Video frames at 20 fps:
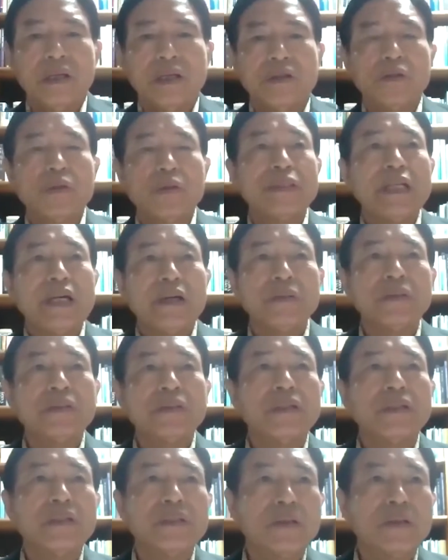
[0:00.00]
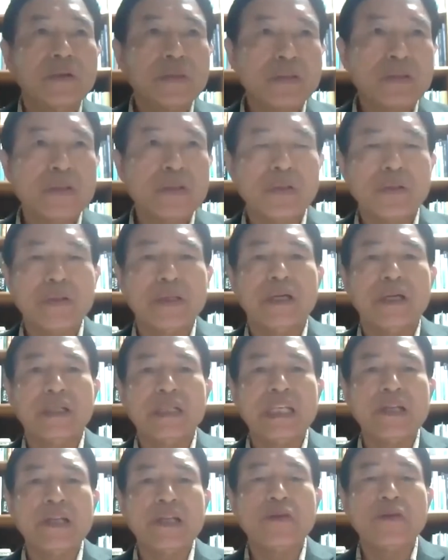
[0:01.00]
Without North Korea
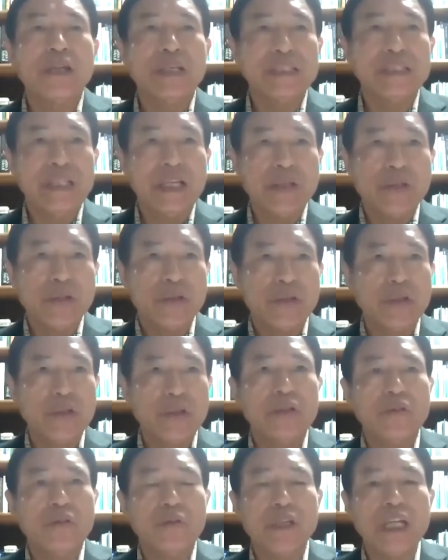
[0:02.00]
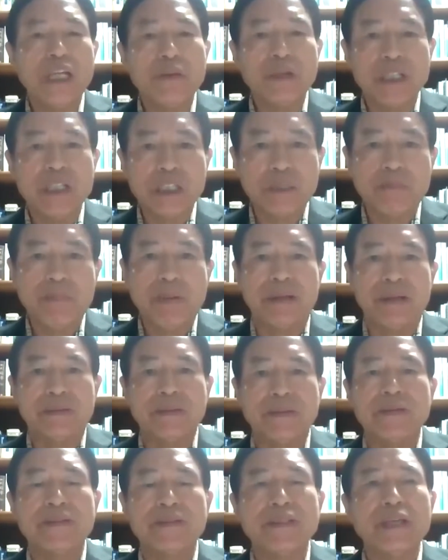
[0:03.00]
denuclearization, we never expect
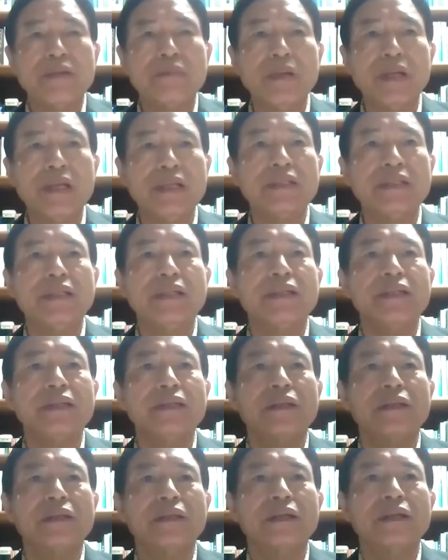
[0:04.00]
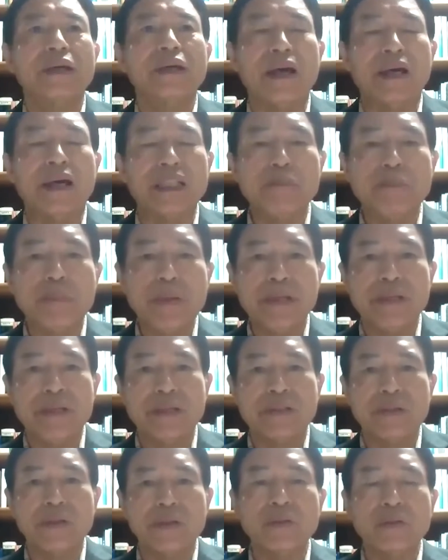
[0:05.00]
stability and
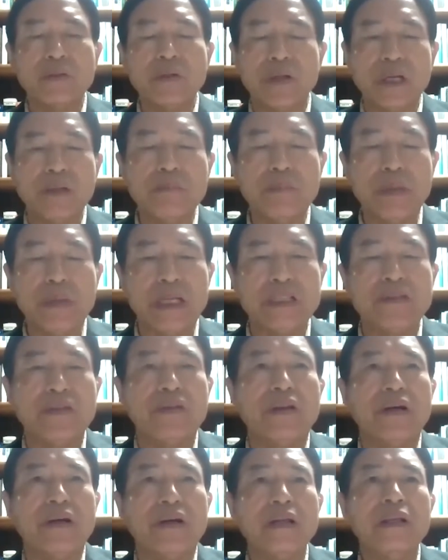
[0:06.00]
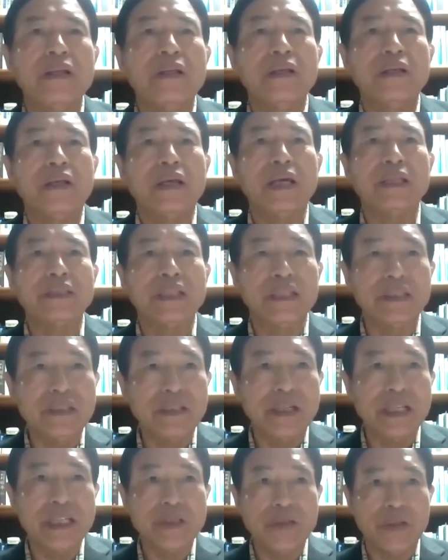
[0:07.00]
peace on the Korean Peninsula and in the
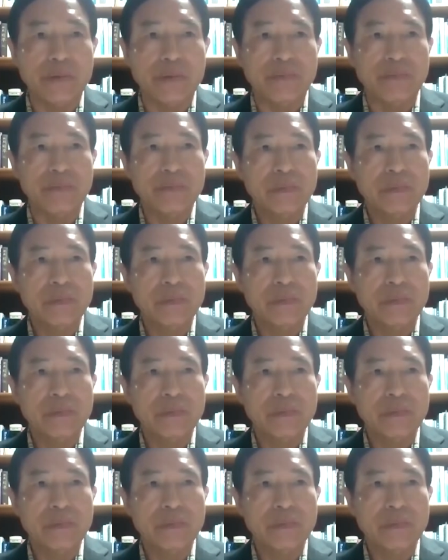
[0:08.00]
region.